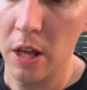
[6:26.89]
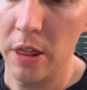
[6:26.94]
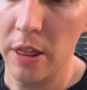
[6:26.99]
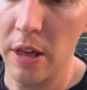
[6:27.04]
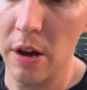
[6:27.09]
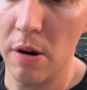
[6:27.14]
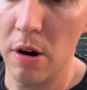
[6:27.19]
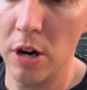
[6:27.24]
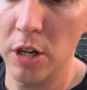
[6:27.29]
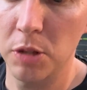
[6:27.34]

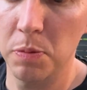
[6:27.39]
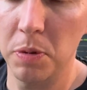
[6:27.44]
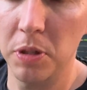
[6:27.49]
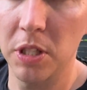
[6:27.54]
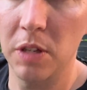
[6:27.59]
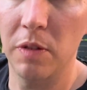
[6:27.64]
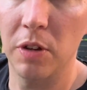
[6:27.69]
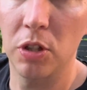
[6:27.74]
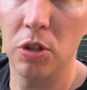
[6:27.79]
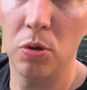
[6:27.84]
There are
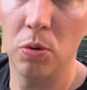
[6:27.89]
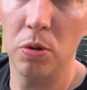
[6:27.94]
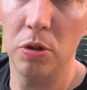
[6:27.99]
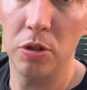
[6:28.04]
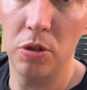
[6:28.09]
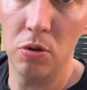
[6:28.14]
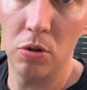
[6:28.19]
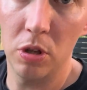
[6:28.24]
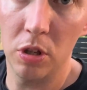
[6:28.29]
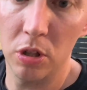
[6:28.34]
specific tools
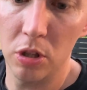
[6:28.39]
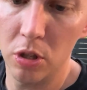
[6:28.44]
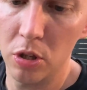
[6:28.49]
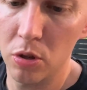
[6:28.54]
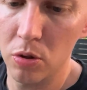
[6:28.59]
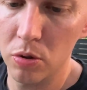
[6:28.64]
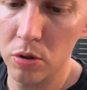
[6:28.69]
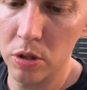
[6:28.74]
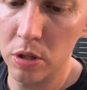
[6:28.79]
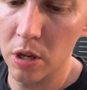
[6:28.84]
you can
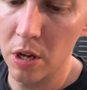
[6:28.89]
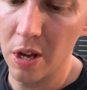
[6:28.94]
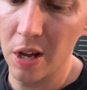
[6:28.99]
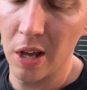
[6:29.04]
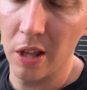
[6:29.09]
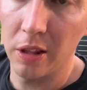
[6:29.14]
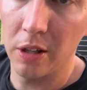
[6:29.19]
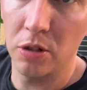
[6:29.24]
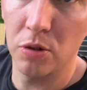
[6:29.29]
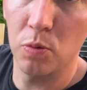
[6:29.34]
use.
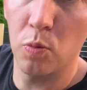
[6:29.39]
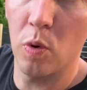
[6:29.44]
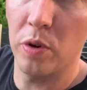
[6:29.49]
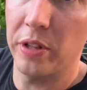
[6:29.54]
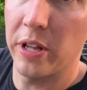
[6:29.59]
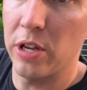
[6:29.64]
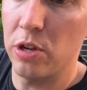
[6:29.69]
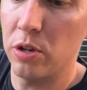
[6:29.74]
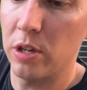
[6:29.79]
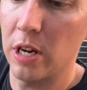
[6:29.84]
There's one
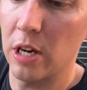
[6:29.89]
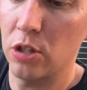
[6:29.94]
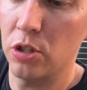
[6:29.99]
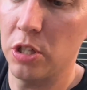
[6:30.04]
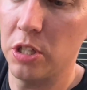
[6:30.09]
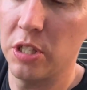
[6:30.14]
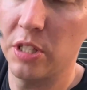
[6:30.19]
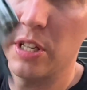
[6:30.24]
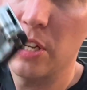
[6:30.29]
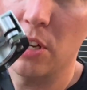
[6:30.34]
that you can actually
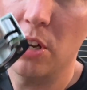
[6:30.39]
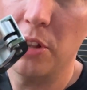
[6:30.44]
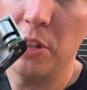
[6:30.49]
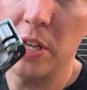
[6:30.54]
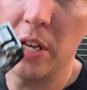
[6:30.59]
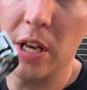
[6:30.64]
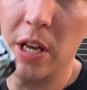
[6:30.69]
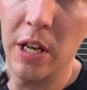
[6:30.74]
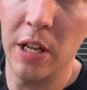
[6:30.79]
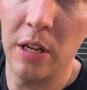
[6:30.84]
stick on
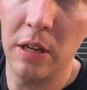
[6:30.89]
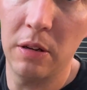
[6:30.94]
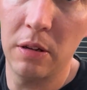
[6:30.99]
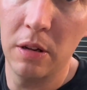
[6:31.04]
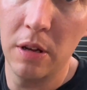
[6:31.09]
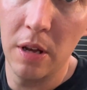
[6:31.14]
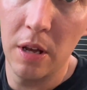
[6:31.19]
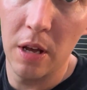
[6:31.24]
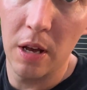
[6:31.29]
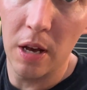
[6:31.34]
the end
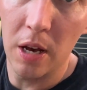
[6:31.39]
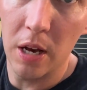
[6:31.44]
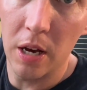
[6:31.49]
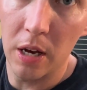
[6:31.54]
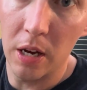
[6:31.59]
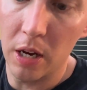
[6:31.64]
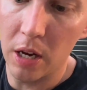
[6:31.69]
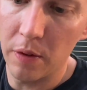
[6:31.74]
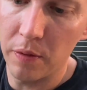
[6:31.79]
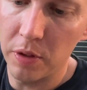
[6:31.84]

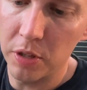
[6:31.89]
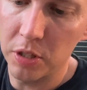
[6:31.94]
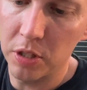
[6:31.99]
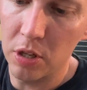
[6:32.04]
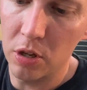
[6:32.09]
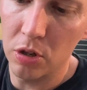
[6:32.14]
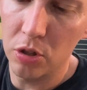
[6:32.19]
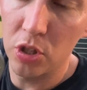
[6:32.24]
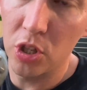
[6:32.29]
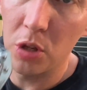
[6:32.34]
of the
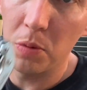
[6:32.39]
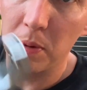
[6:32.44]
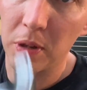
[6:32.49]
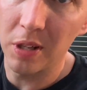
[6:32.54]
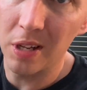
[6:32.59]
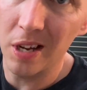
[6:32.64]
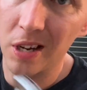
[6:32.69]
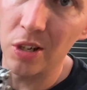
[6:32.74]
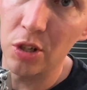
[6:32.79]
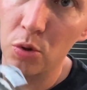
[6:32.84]
steer tube and
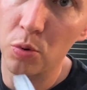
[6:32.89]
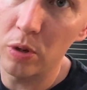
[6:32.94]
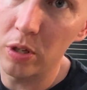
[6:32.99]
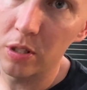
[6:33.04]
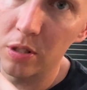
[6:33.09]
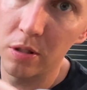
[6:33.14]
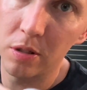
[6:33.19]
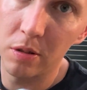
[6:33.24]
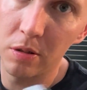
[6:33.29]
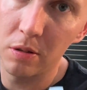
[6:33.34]
kind of
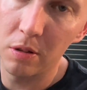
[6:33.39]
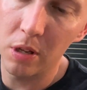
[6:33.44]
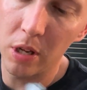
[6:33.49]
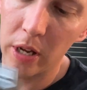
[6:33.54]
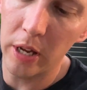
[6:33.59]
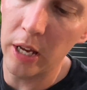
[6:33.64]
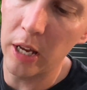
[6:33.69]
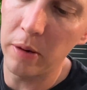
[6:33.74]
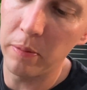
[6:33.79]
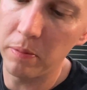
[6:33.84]
twist,
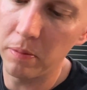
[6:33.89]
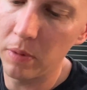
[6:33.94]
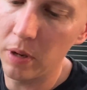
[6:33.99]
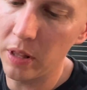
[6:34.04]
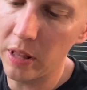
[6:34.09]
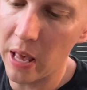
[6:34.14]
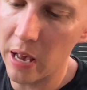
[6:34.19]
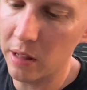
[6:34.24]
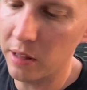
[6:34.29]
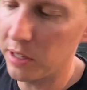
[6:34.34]
and
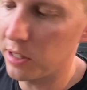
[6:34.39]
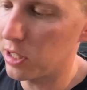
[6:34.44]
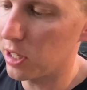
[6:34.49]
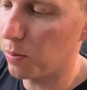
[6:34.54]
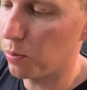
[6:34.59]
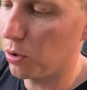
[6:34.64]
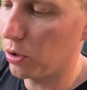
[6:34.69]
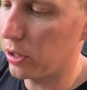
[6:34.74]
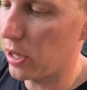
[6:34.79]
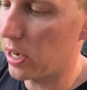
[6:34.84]
that cleans it
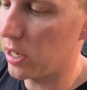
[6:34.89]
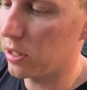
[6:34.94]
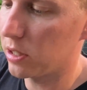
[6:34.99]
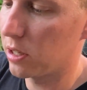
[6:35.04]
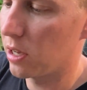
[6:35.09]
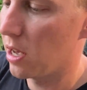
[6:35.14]
up real nice.